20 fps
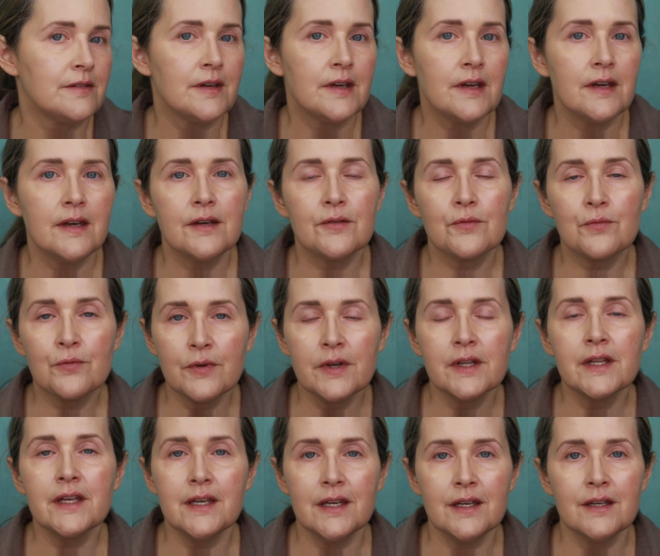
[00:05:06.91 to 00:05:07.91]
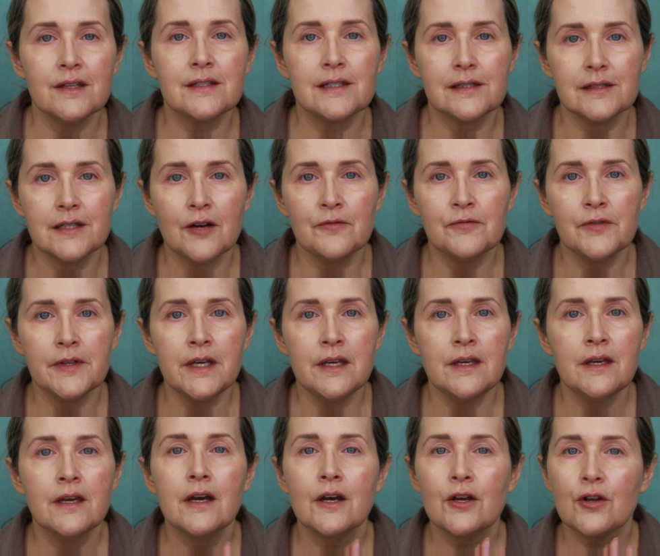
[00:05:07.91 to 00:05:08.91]
It really is lovely,
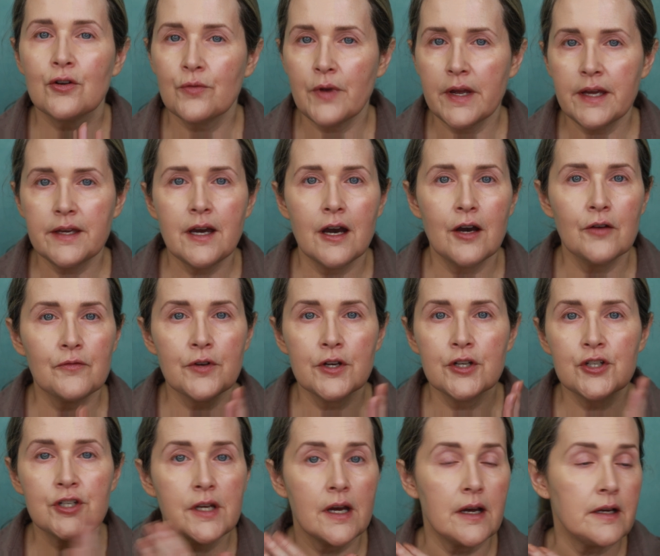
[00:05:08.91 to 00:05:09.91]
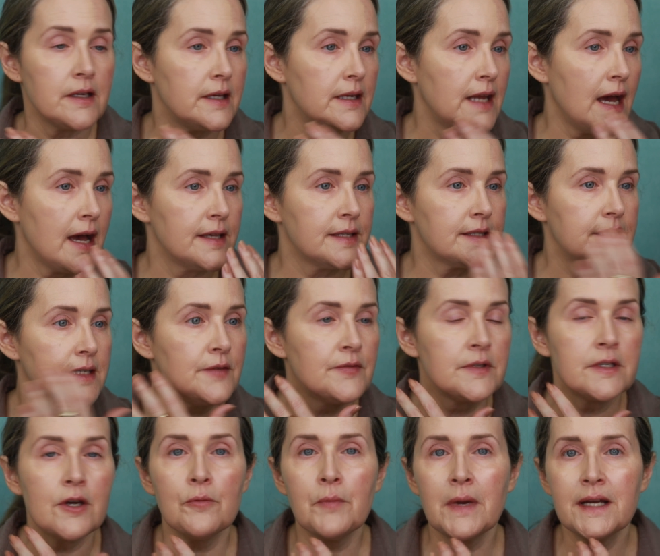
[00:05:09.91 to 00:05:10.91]
great coverage. It has evened
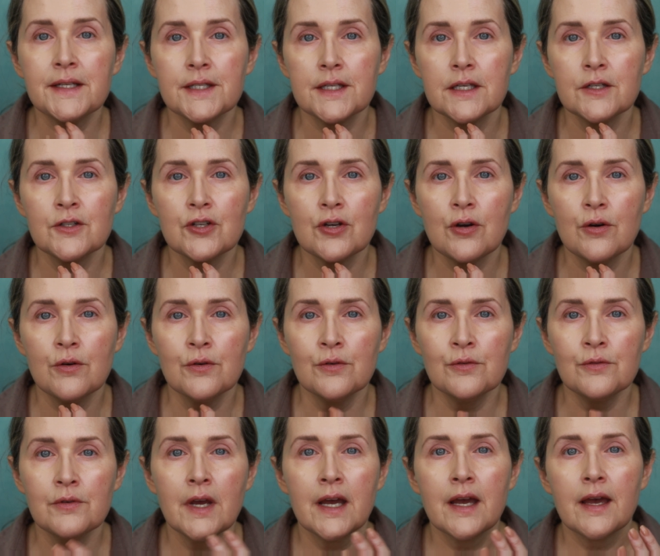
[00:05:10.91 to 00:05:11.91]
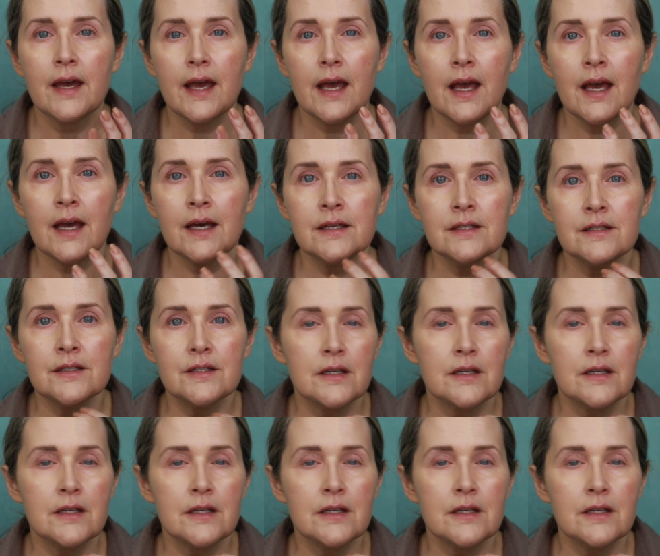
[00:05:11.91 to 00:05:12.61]
out my skin tone and